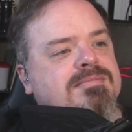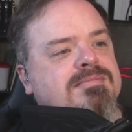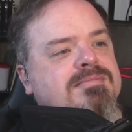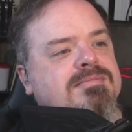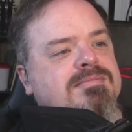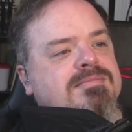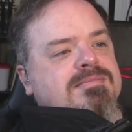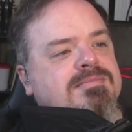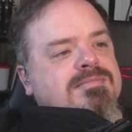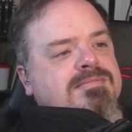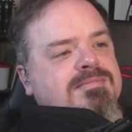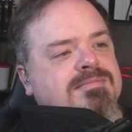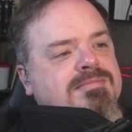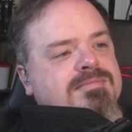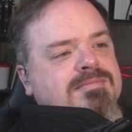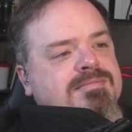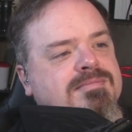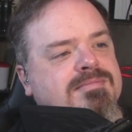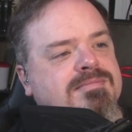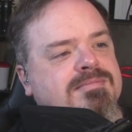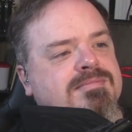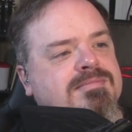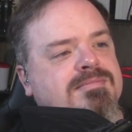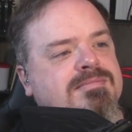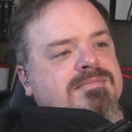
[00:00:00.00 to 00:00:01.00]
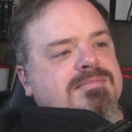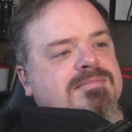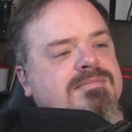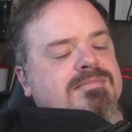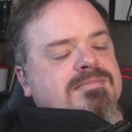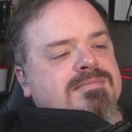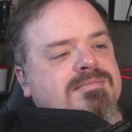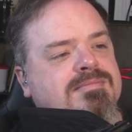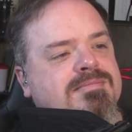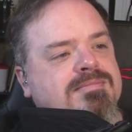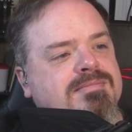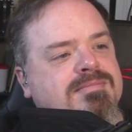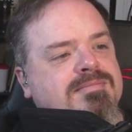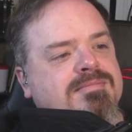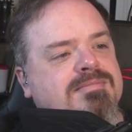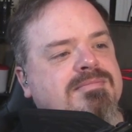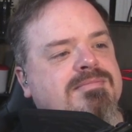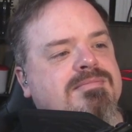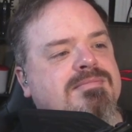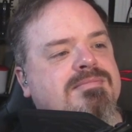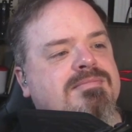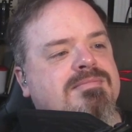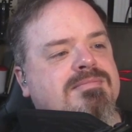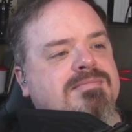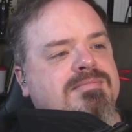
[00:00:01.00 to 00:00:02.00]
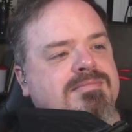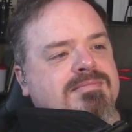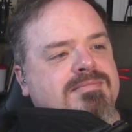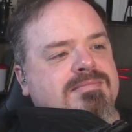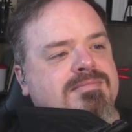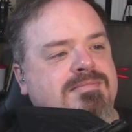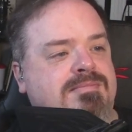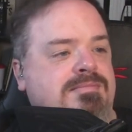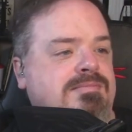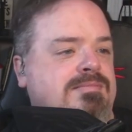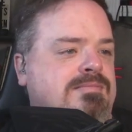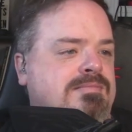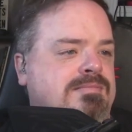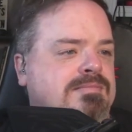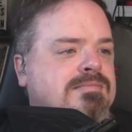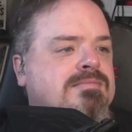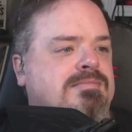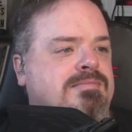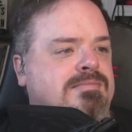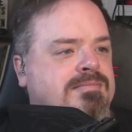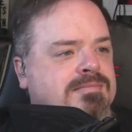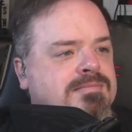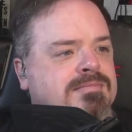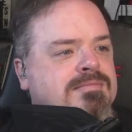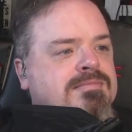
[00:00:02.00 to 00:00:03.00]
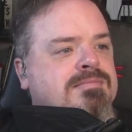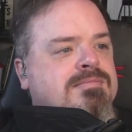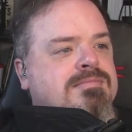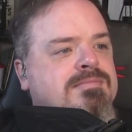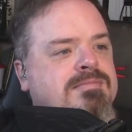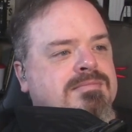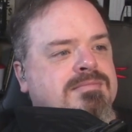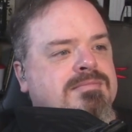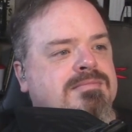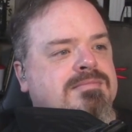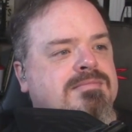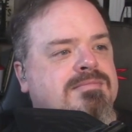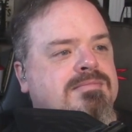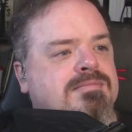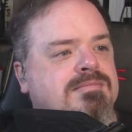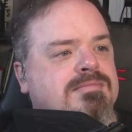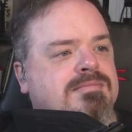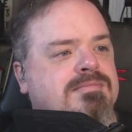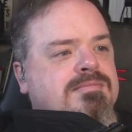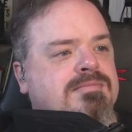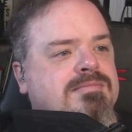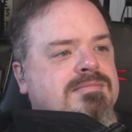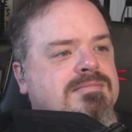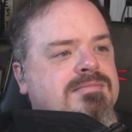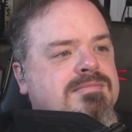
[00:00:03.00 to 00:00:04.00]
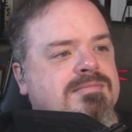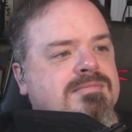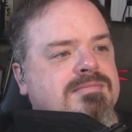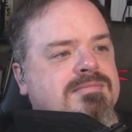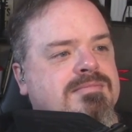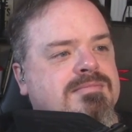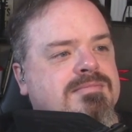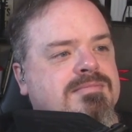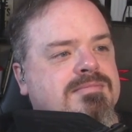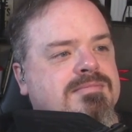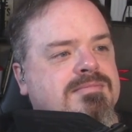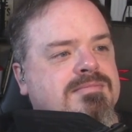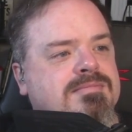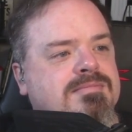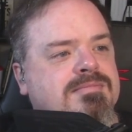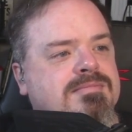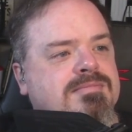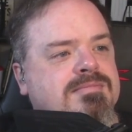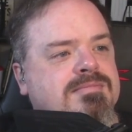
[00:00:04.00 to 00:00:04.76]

(not speaking)